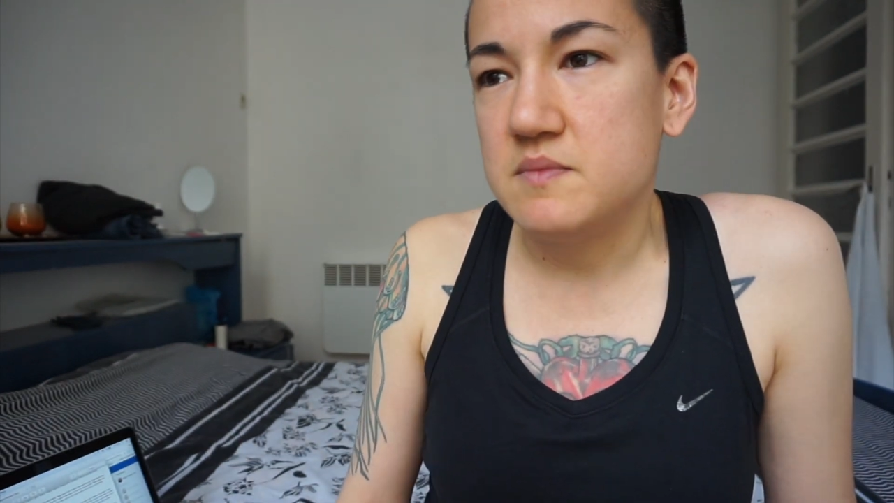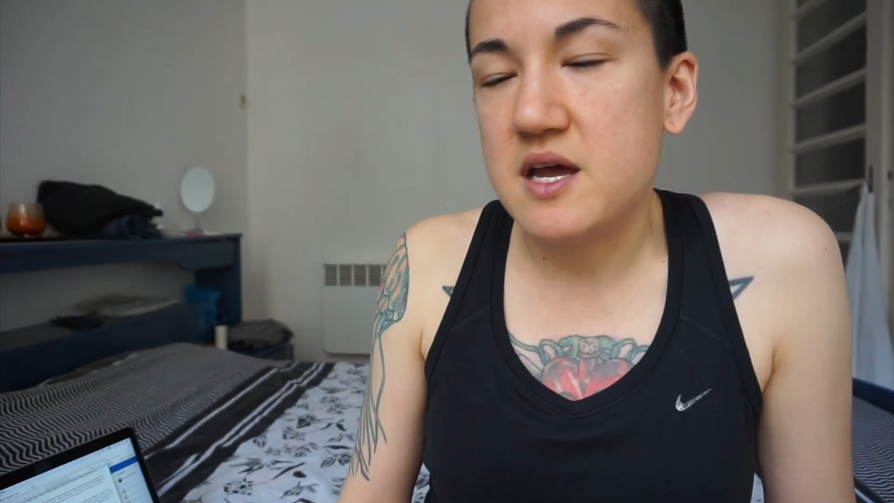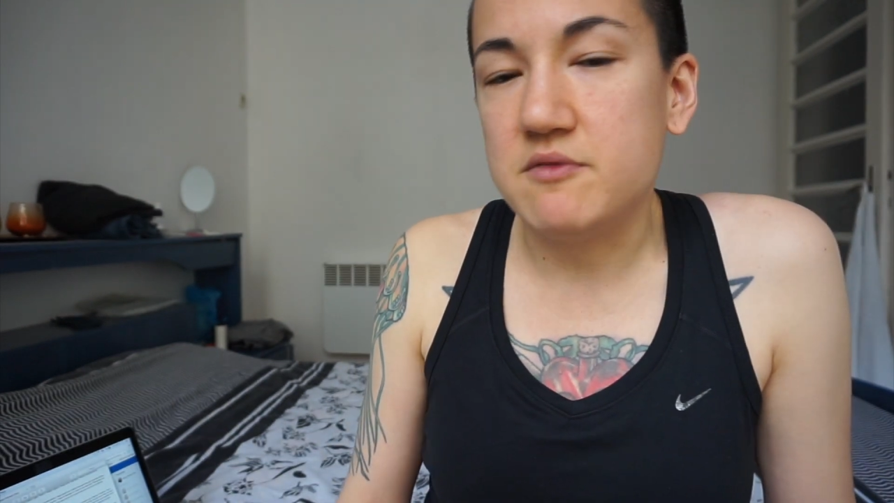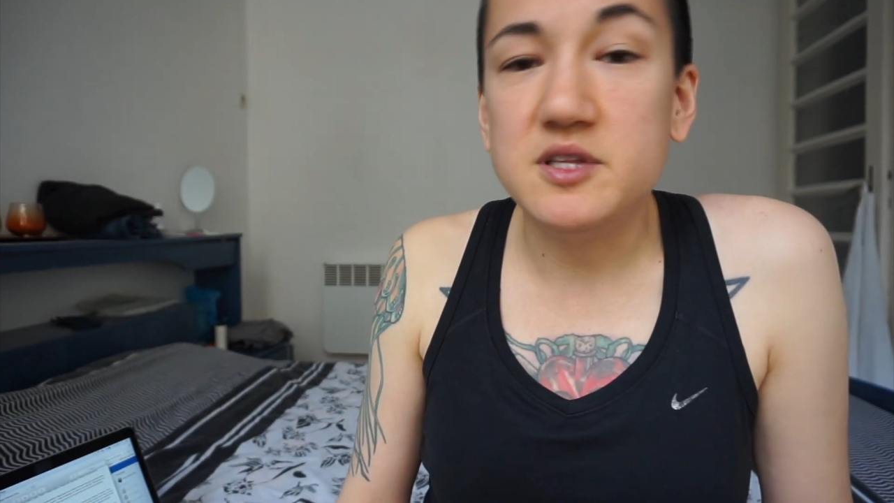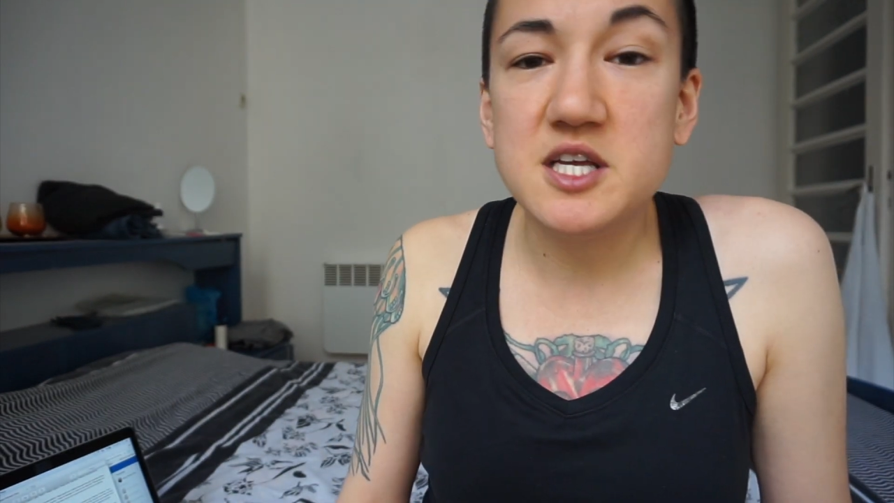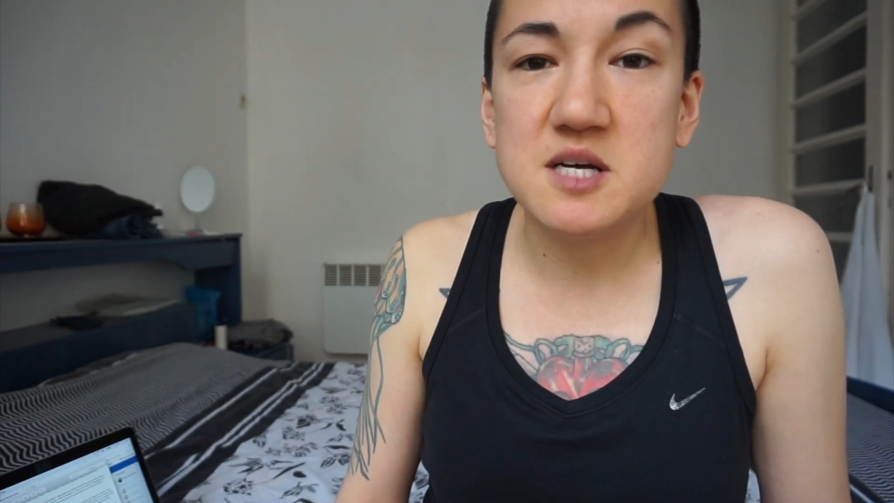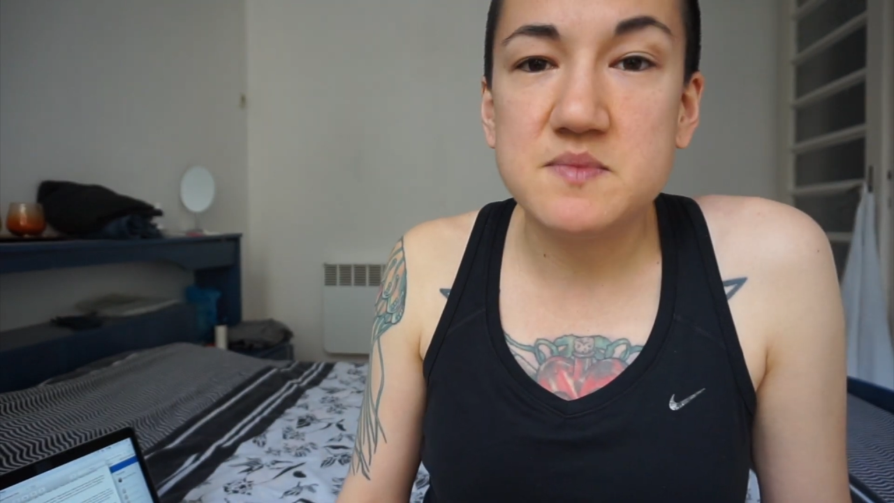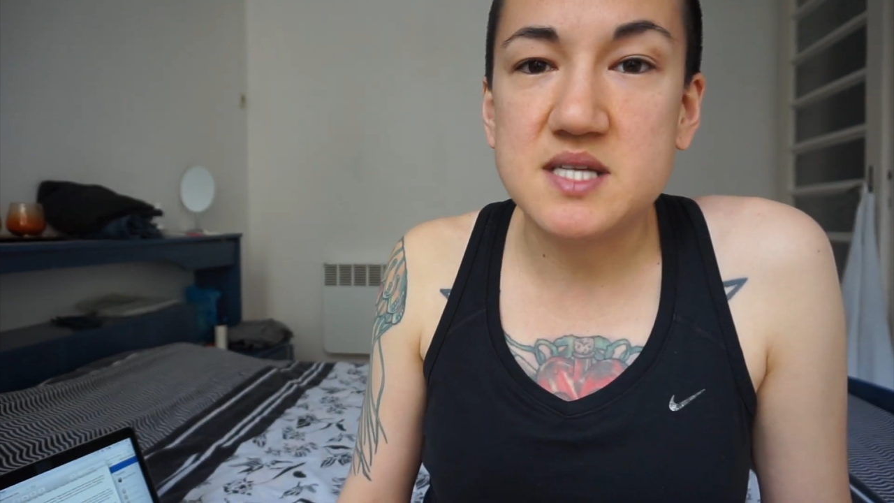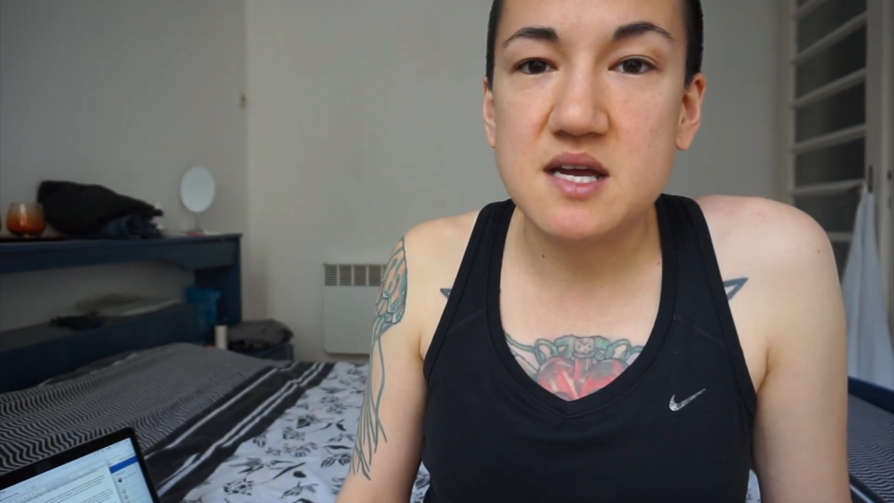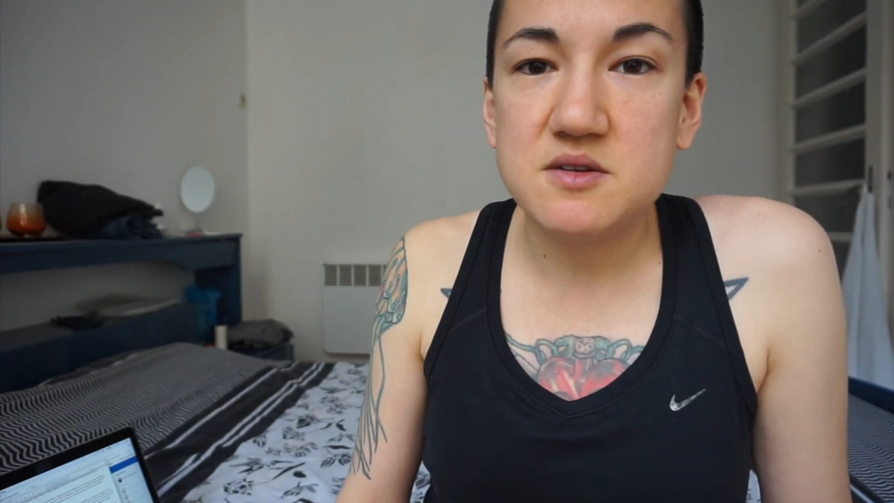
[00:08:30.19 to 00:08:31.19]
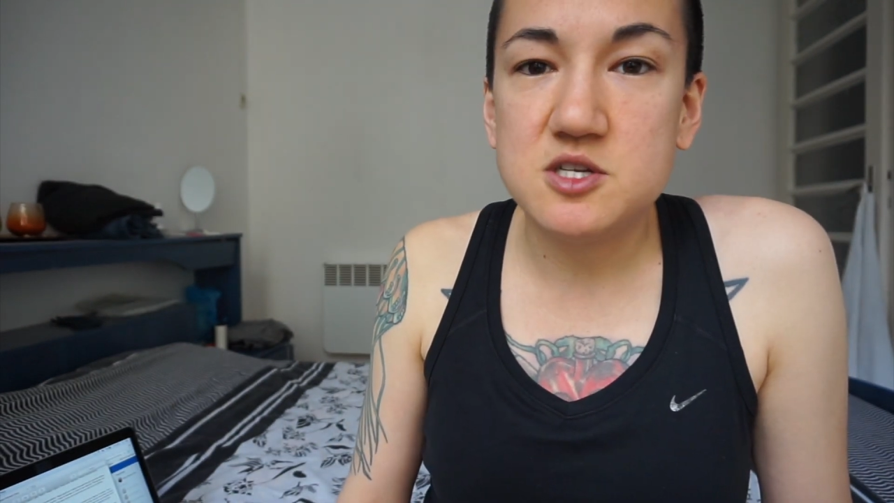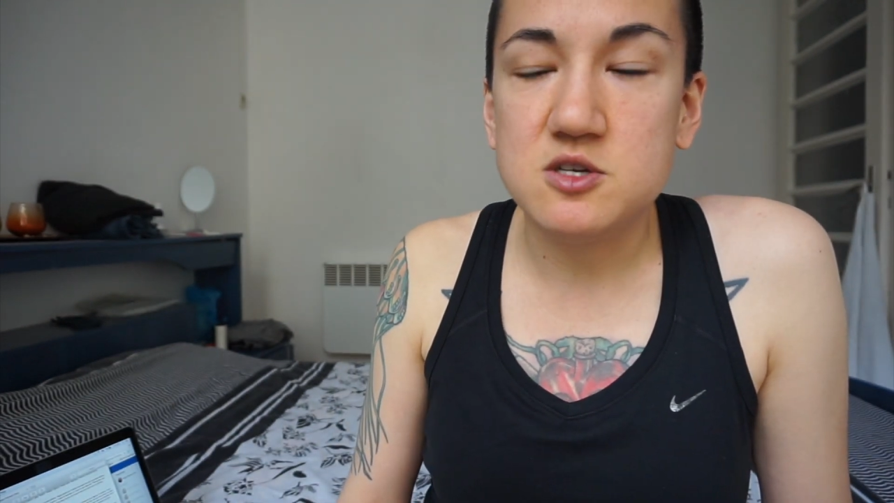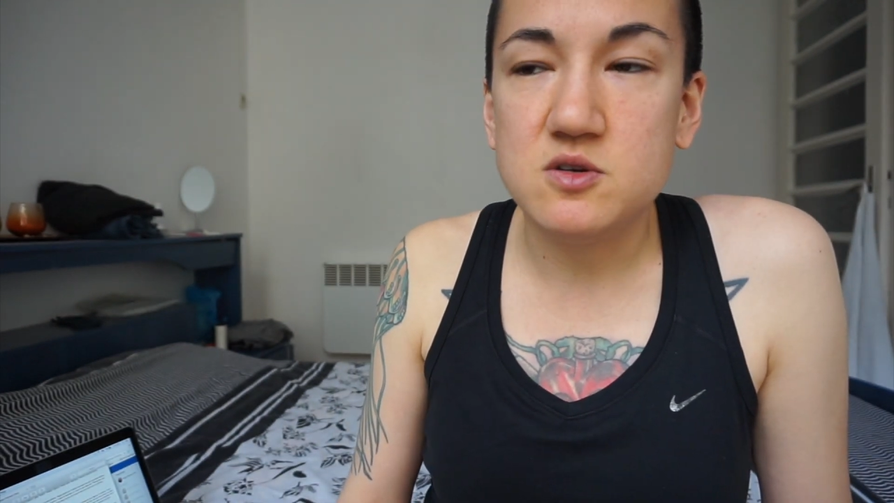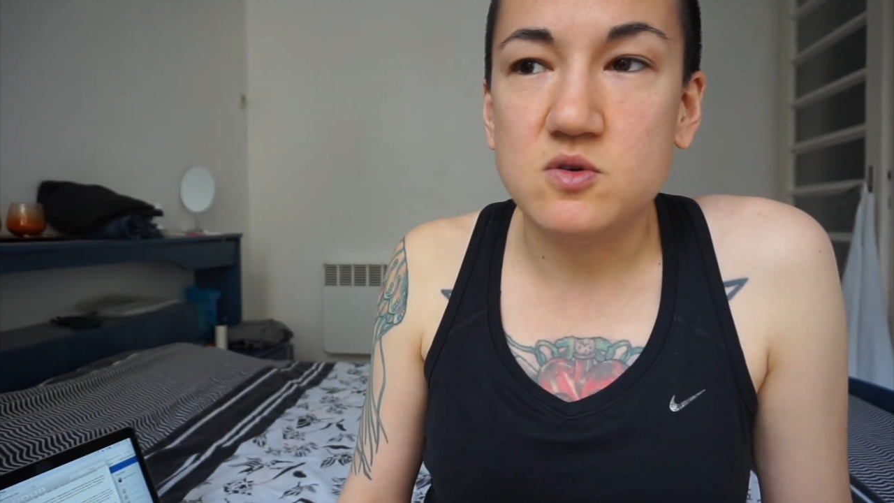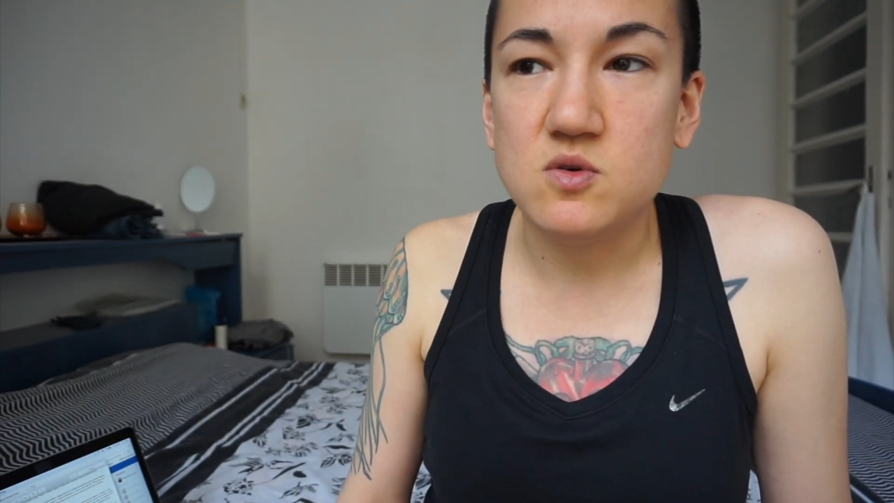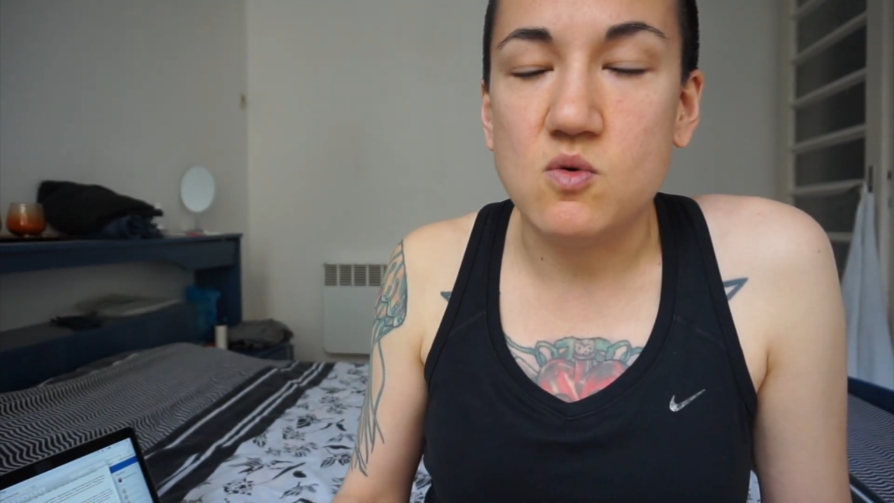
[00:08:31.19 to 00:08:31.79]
But yeah, it really comes down to